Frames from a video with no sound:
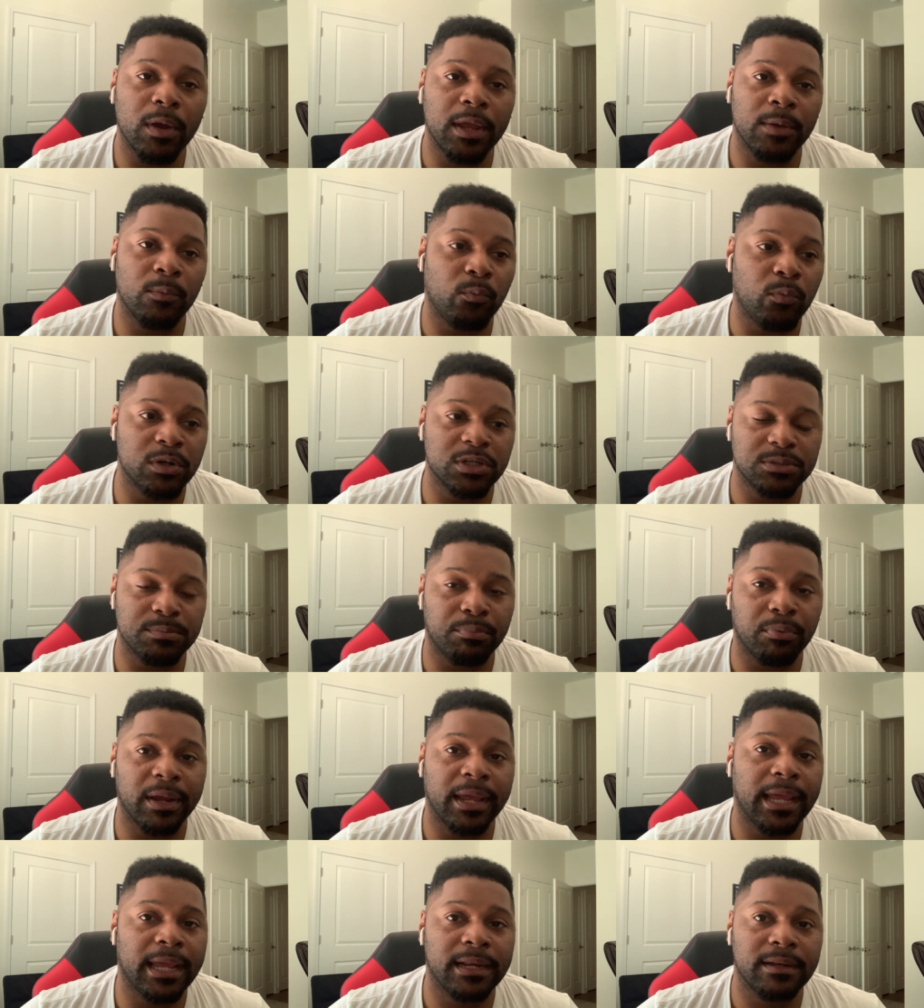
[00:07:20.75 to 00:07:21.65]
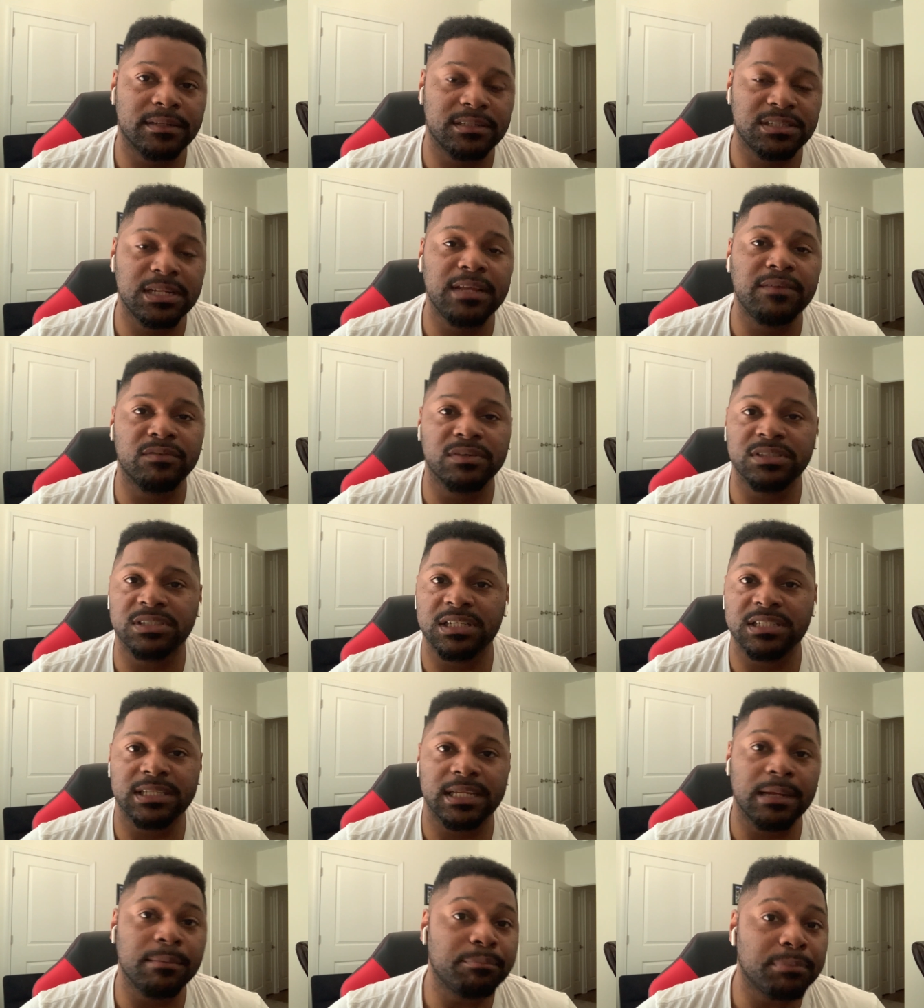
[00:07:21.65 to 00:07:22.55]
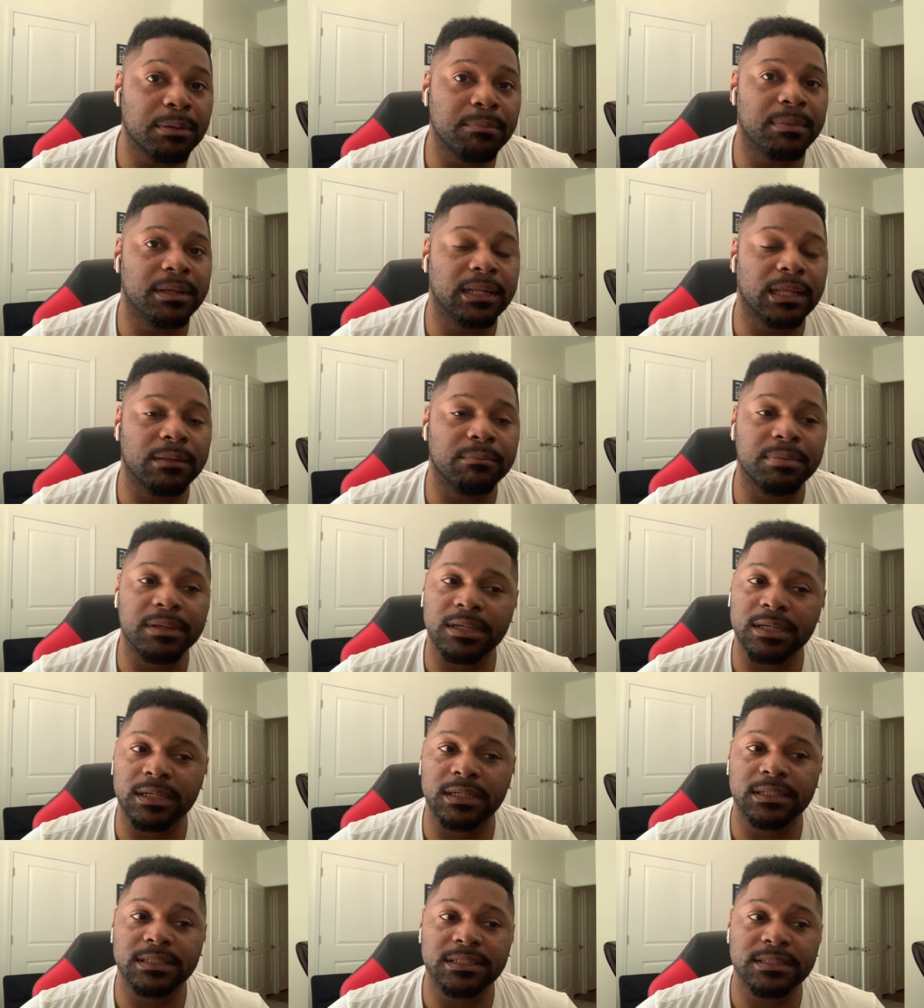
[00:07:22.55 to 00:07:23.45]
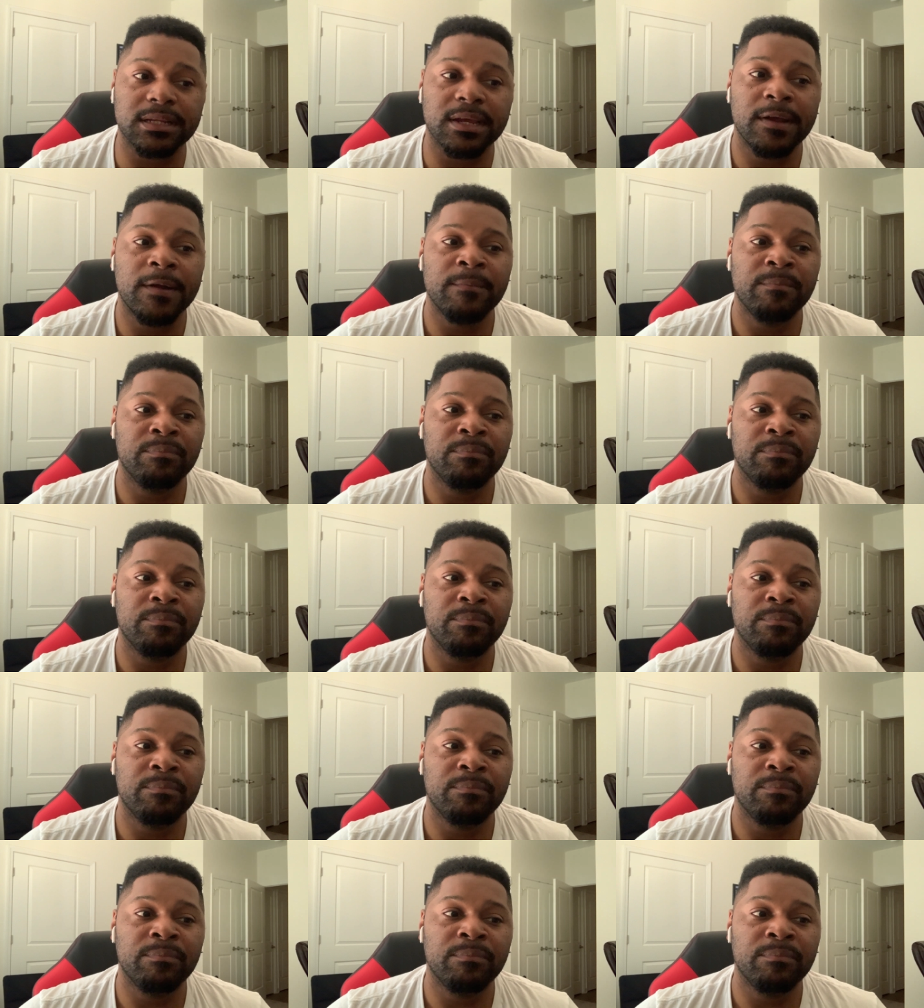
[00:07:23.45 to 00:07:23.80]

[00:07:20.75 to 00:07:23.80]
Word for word: which Brad Stevens is implementing because